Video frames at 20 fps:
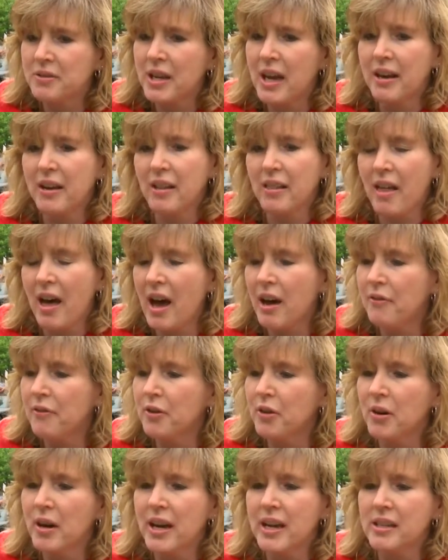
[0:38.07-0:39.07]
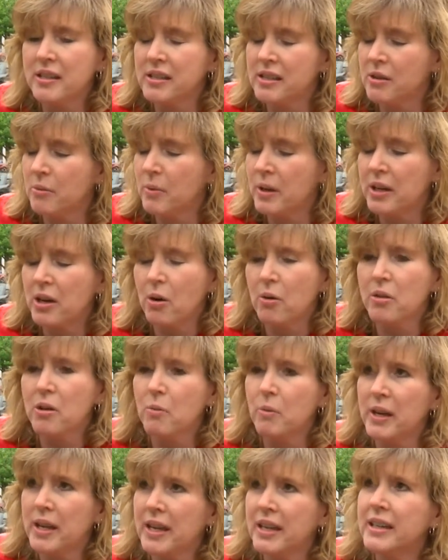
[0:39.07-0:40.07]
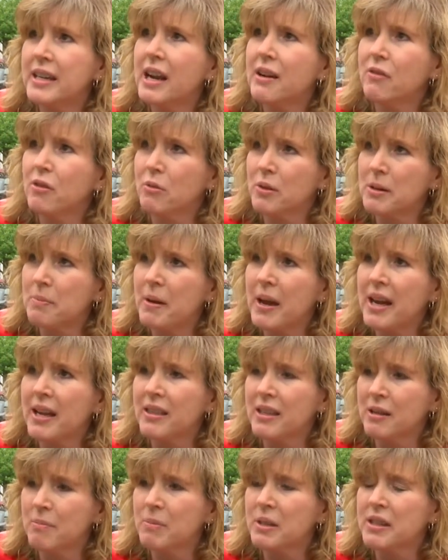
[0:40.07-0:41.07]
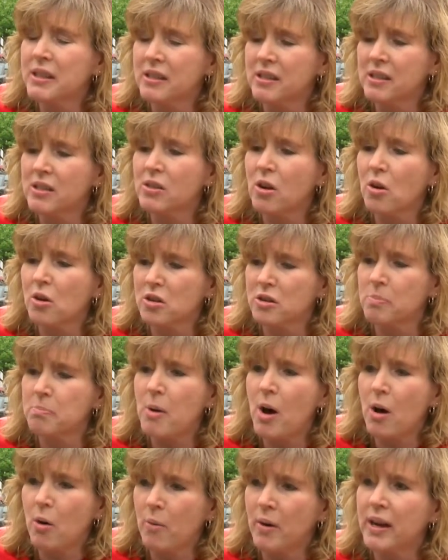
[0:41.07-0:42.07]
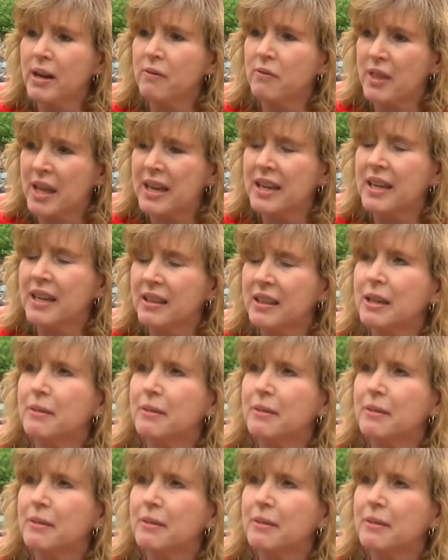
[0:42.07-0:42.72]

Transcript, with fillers: done a lot for us, and we know that we can never repay them, but this is our small way of thanking